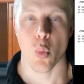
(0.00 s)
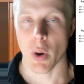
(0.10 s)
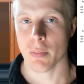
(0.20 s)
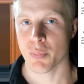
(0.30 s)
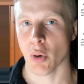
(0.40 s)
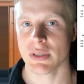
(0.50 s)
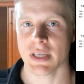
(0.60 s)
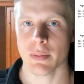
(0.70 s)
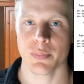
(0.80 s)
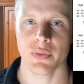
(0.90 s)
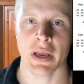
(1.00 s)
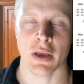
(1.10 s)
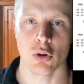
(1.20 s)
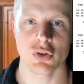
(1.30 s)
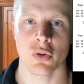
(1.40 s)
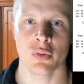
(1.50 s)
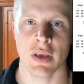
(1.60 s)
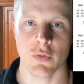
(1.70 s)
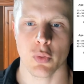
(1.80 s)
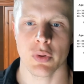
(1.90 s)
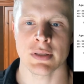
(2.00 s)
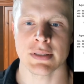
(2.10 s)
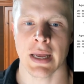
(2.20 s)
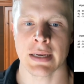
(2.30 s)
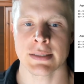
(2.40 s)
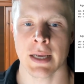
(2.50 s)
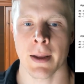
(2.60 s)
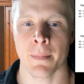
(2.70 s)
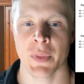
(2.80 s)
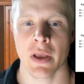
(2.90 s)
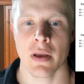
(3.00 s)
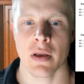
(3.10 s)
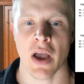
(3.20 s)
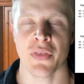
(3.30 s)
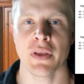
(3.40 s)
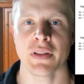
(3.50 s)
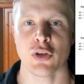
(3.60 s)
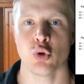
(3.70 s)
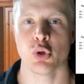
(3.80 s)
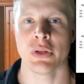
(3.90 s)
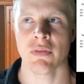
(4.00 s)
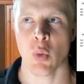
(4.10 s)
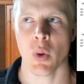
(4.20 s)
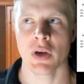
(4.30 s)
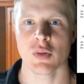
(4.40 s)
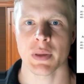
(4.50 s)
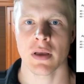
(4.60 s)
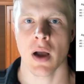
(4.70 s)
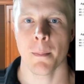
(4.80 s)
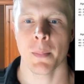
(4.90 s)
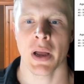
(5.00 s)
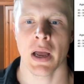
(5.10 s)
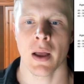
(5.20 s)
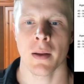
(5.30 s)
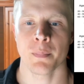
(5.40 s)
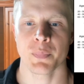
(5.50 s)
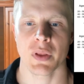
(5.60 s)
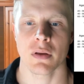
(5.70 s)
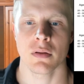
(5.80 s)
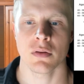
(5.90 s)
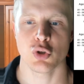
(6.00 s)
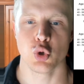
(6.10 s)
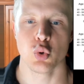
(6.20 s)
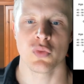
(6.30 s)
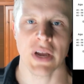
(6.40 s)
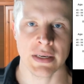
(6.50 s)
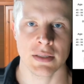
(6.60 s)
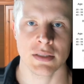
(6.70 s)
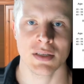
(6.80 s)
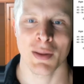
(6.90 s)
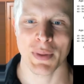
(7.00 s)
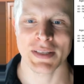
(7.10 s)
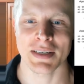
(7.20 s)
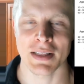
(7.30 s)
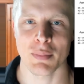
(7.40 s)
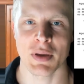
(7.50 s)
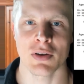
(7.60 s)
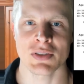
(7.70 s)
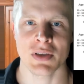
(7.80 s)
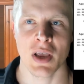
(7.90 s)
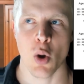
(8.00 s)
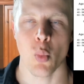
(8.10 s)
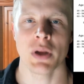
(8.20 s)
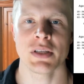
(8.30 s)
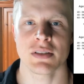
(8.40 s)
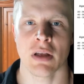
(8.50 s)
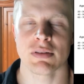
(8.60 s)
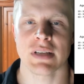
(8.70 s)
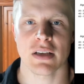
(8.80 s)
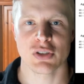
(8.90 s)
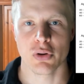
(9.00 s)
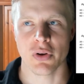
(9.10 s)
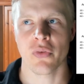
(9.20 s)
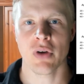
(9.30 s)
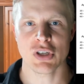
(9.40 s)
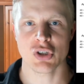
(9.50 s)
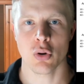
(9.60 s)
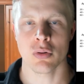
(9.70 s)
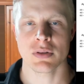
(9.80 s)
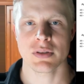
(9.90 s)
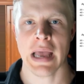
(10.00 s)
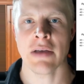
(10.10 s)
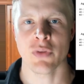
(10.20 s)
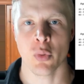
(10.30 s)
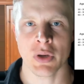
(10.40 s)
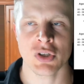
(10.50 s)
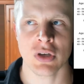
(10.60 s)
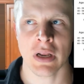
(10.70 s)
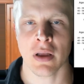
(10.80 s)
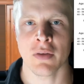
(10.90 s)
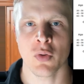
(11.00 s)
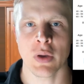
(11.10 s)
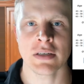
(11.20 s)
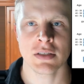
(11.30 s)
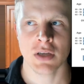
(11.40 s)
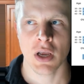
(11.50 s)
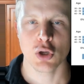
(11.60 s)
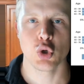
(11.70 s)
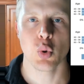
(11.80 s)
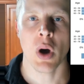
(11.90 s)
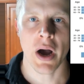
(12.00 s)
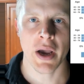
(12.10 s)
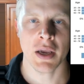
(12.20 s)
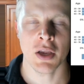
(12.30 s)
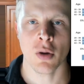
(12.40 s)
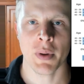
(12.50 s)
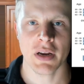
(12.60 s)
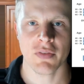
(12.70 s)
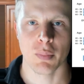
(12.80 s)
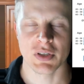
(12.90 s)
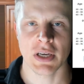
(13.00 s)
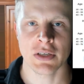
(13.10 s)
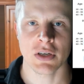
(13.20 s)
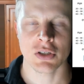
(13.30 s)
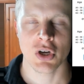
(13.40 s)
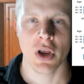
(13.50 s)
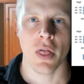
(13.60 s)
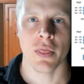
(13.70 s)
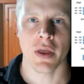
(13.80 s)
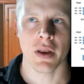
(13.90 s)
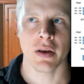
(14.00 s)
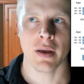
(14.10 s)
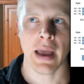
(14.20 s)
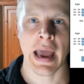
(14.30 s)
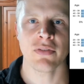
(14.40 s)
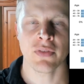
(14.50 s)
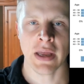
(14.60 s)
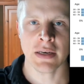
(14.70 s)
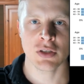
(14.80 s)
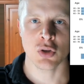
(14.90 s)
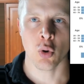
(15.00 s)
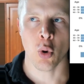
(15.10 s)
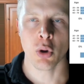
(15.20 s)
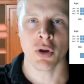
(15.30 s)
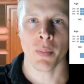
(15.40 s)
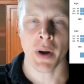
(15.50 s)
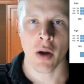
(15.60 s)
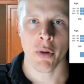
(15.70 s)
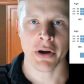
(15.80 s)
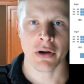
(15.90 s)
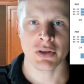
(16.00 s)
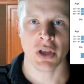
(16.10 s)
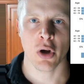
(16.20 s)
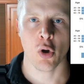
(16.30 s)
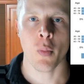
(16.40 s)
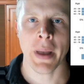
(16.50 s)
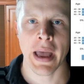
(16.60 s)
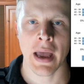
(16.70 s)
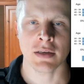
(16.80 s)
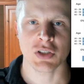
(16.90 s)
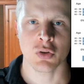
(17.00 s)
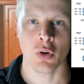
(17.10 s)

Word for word: One pro tip I can also give you is that um, I think that you should never want to become uh, too fat, basically, because once there's like a certain threshold after which, like, uh, if you get too high in your body fat percentage, then uh, after that, your all your biomarkers are going to go bad.